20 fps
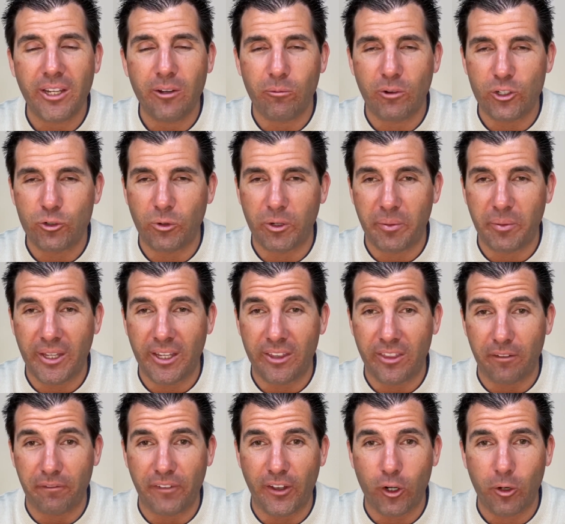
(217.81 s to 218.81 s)
which would be
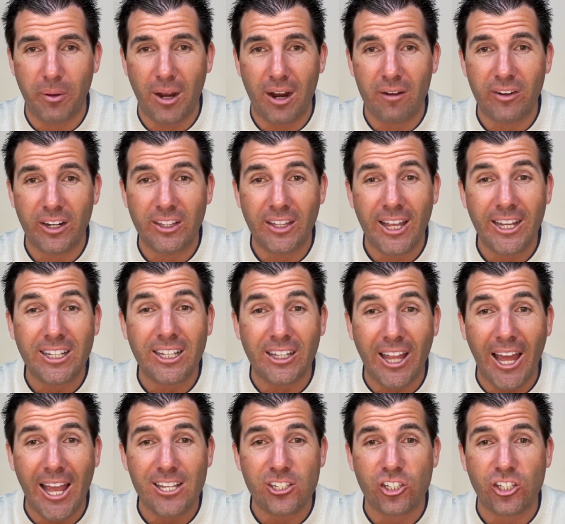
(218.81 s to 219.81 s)
the federal poverty line
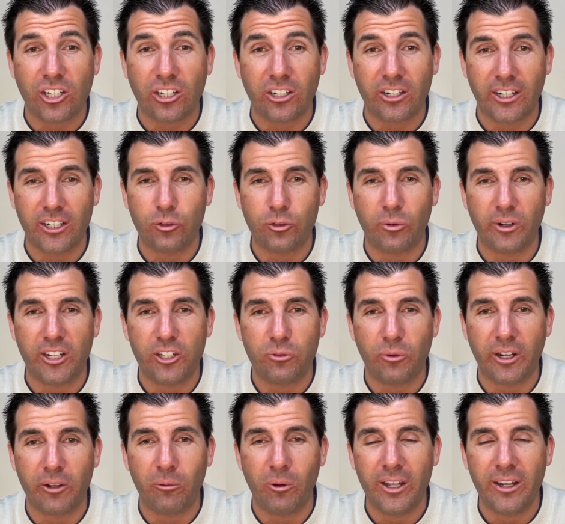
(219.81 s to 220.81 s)
last year in
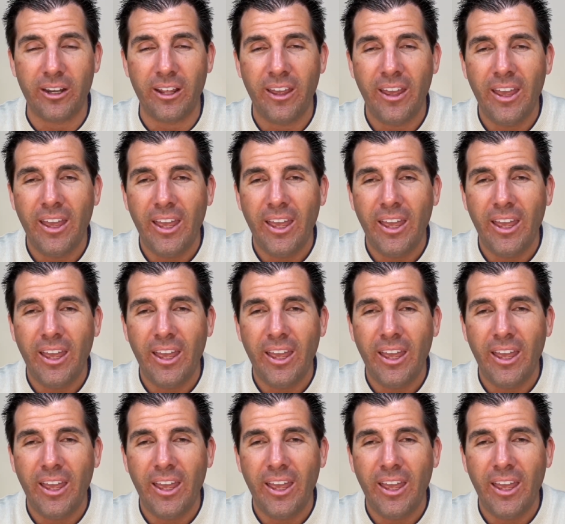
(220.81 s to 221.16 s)
2021,